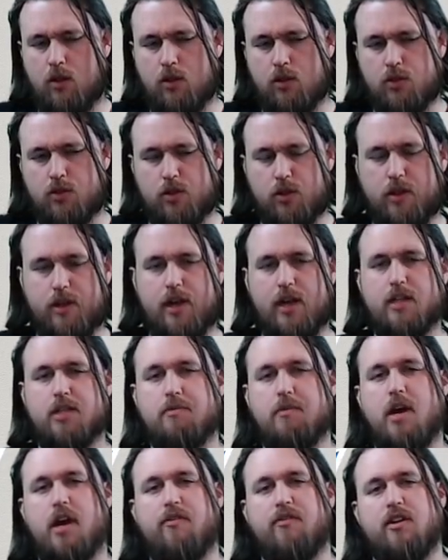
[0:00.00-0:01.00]
So the Dallas
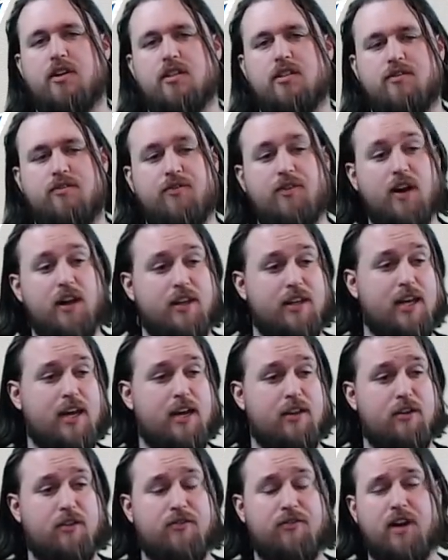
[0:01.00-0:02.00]
Mavericks finally
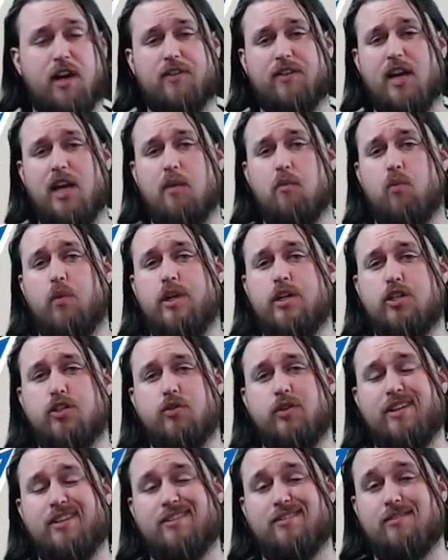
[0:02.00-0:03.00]
had their five game win
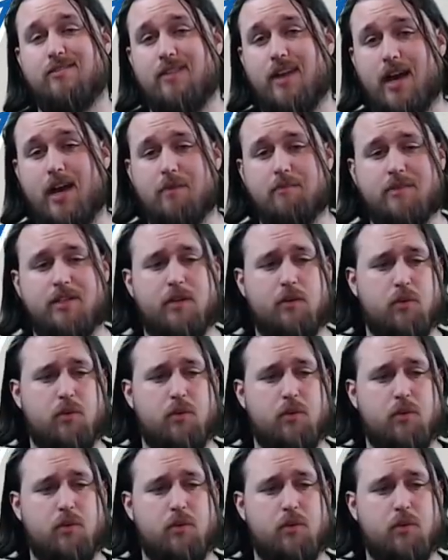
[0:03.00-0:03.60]
streak snapped.